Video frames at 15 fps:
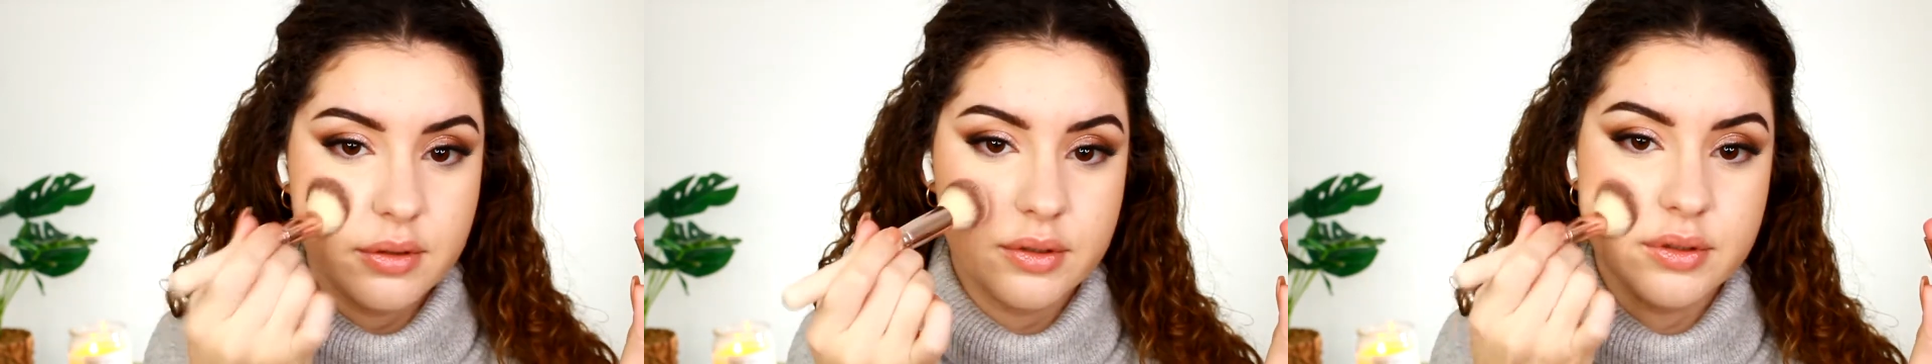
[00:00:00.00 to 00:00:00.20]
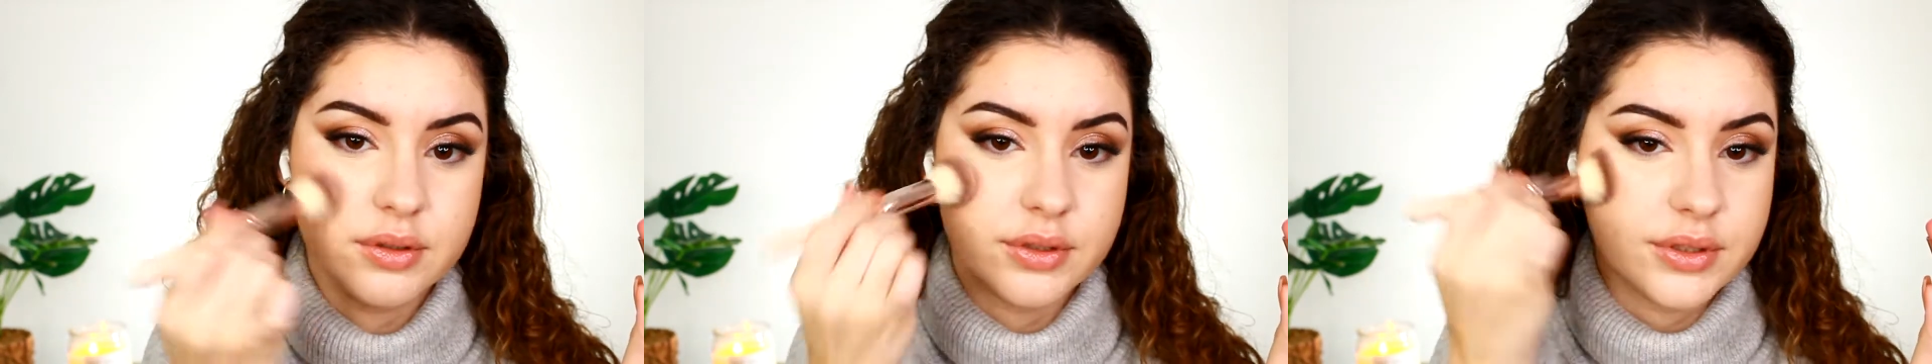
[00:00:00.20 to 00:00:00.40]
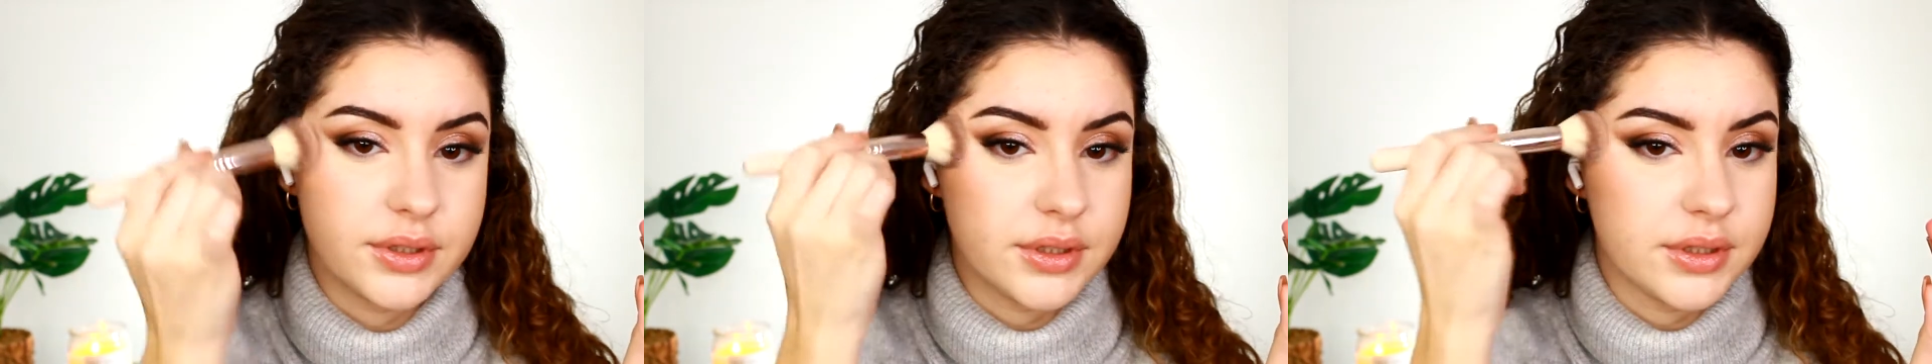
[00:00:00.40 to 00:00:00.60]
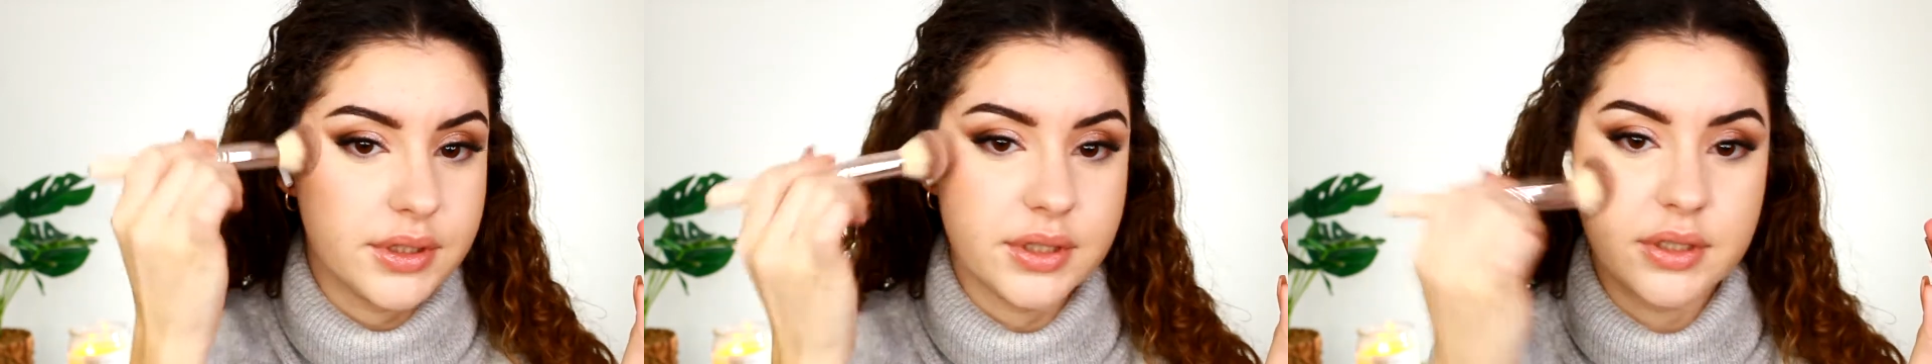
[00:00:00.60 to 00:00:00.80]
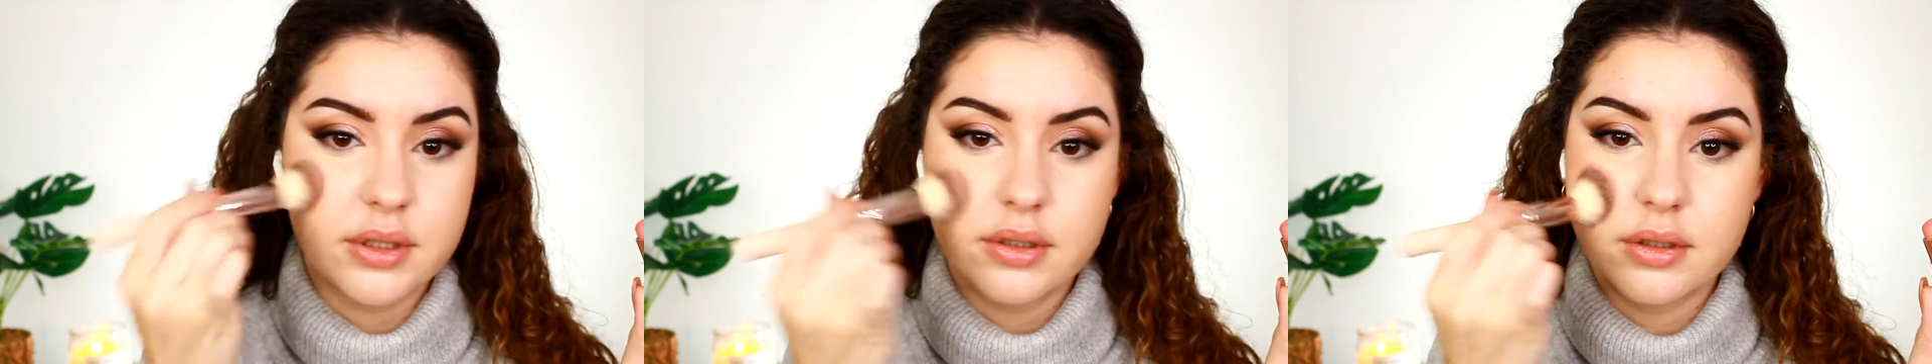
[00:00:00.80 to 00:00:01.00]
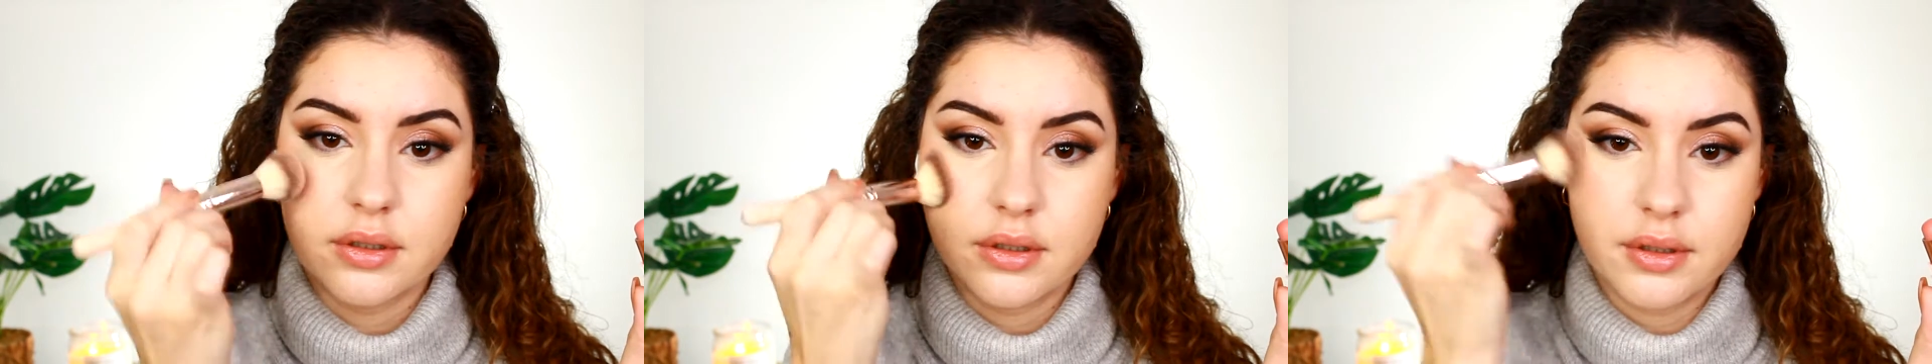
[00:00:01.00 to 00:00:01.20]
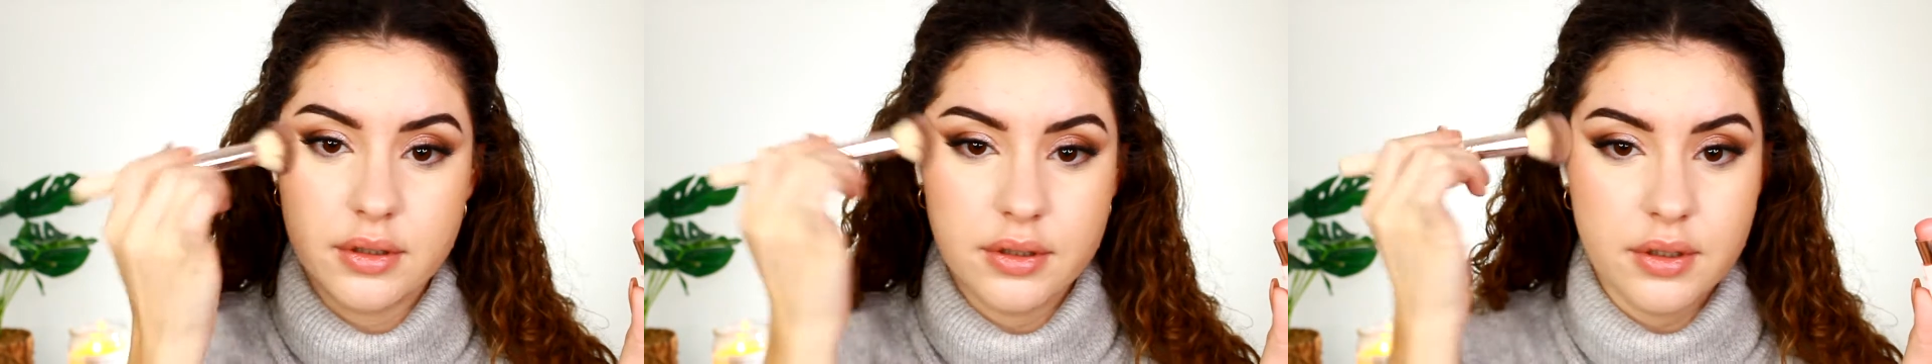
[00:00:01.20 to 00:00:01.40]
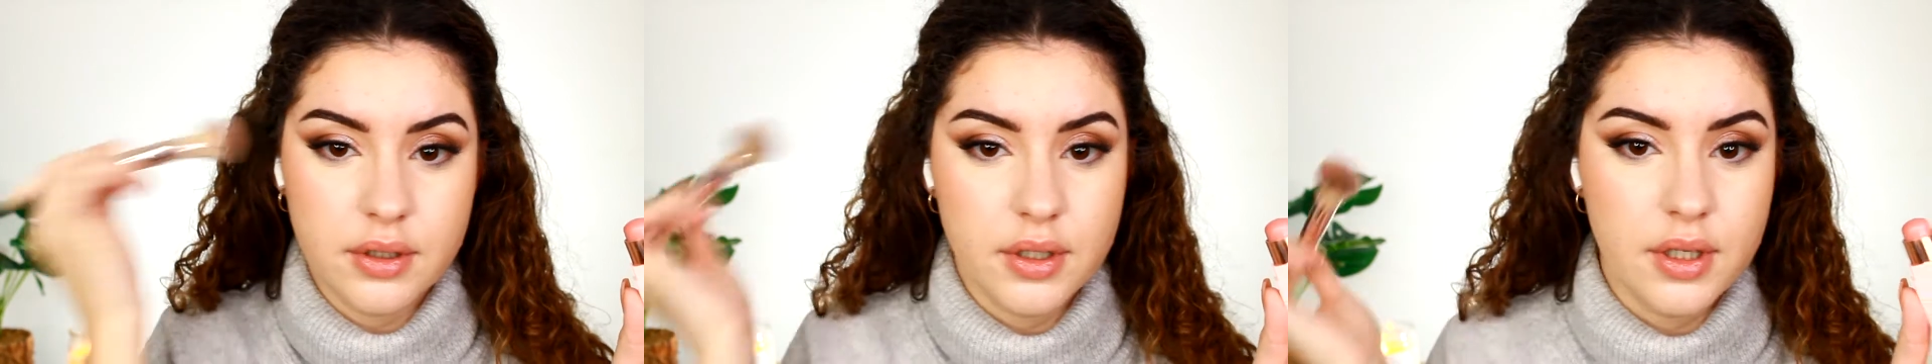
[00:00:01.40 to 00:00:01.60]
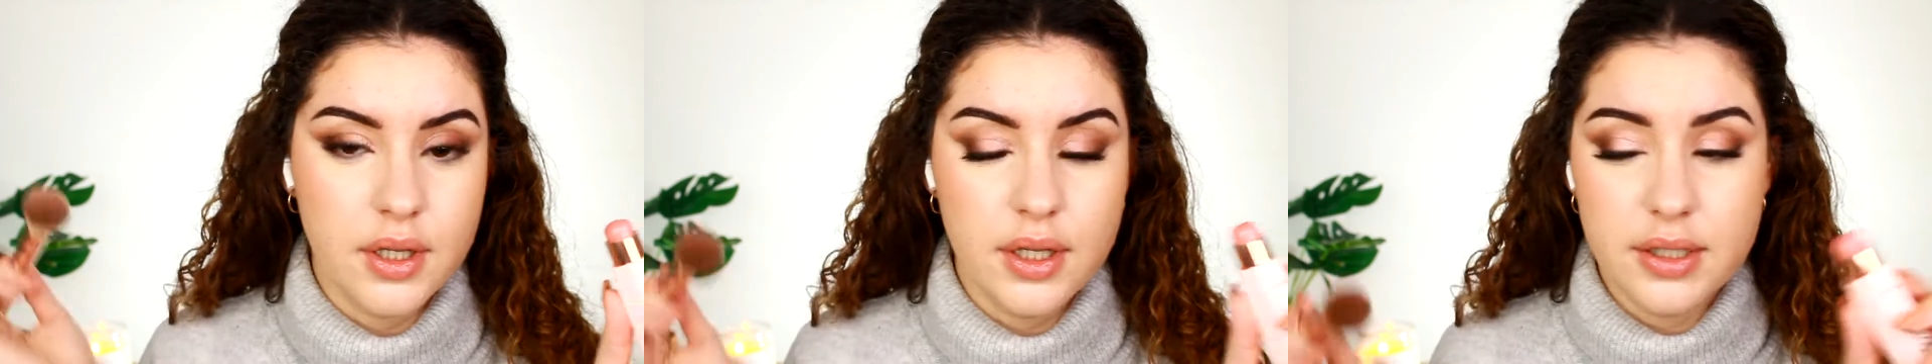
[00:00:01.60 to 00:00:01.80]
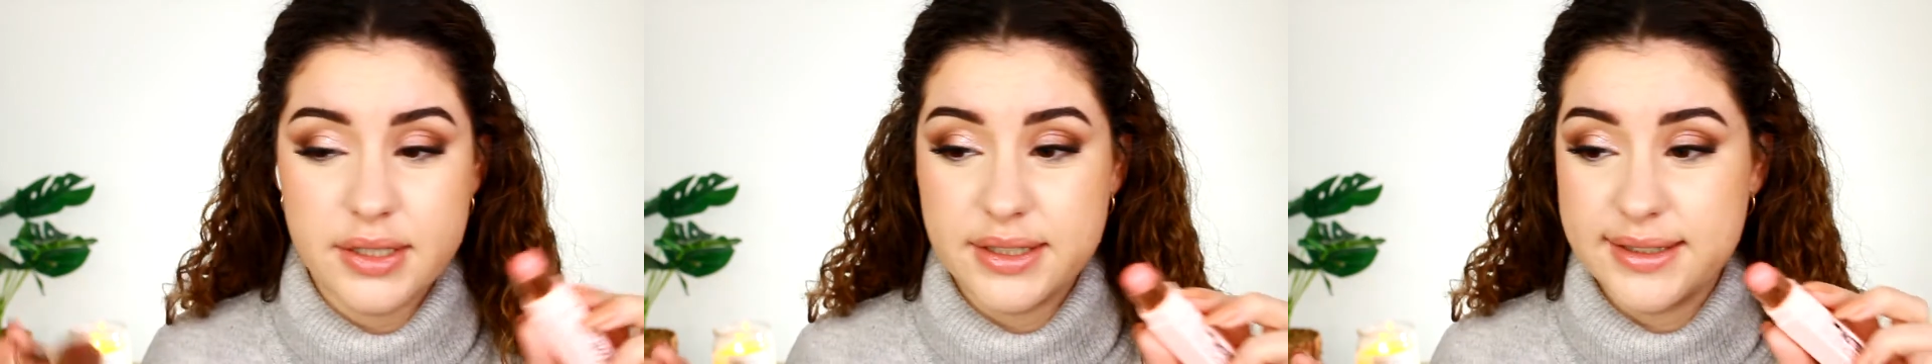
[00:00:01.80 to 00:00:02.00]
You see,
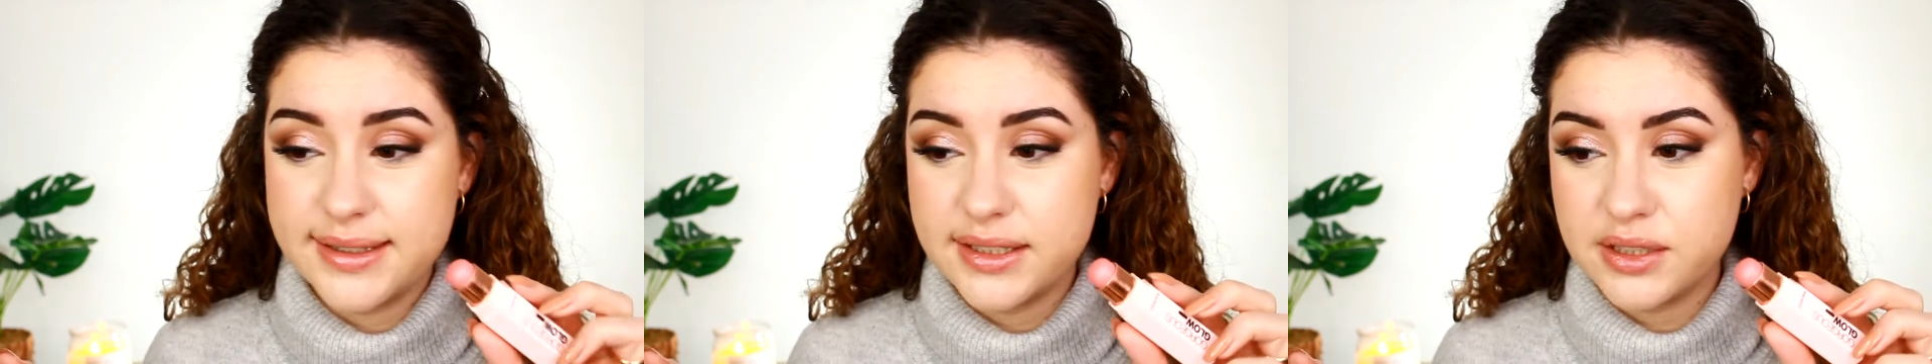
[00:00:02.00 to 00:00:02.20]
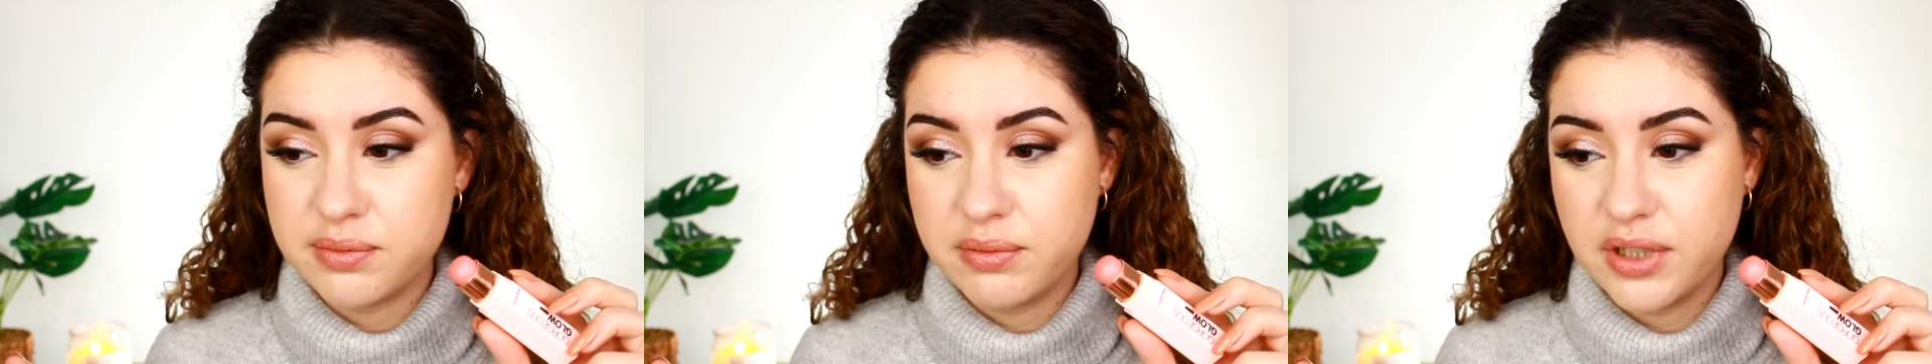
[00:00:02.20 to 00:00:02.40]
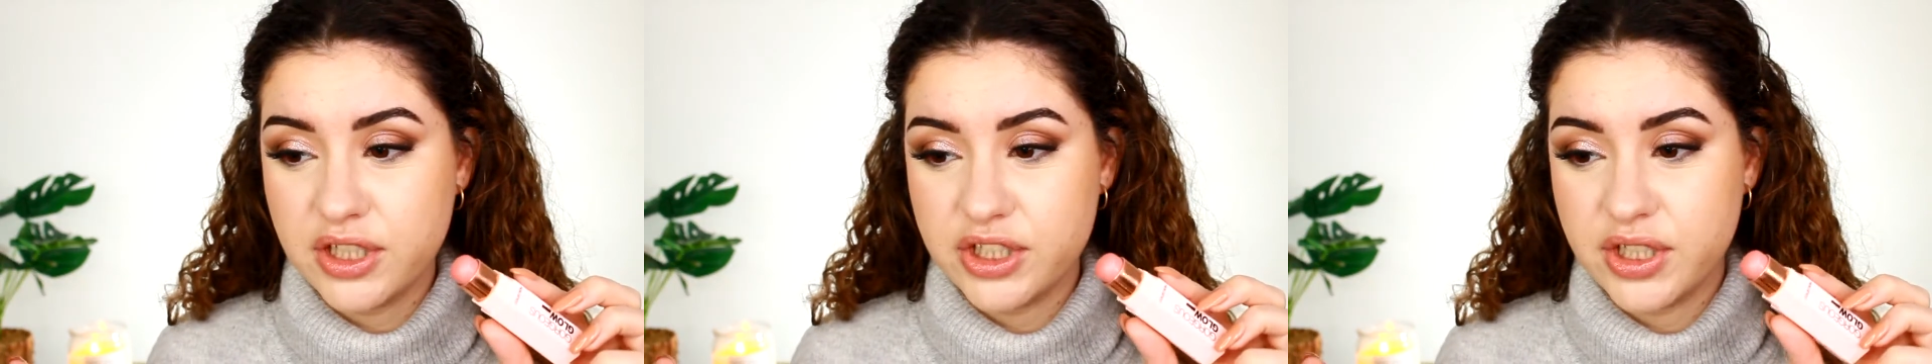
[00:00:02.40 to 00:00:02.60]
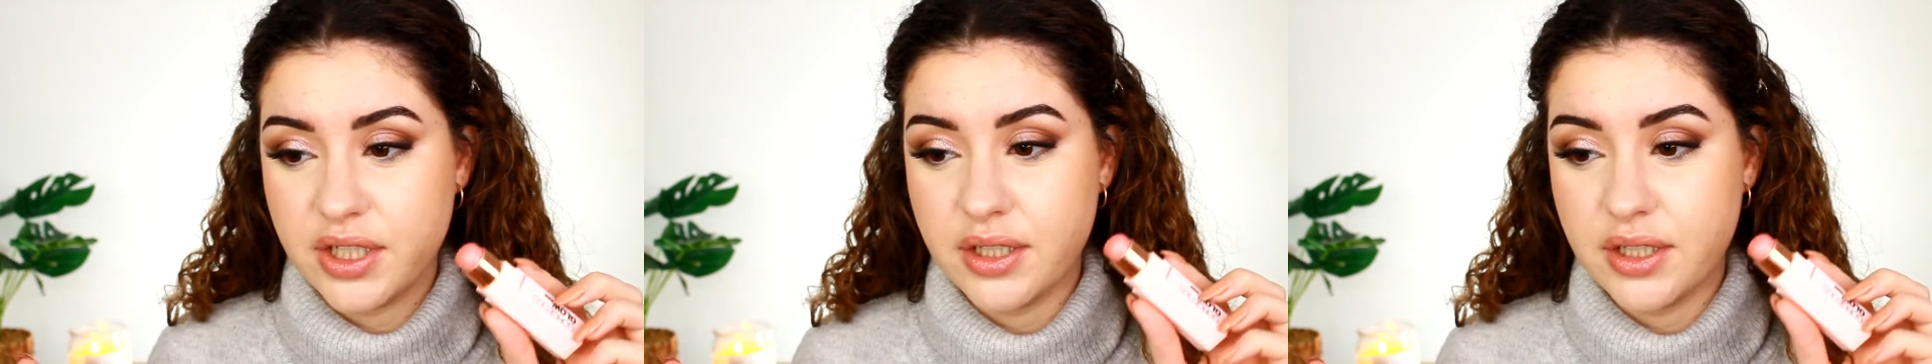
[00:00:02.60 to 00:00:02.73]
this blush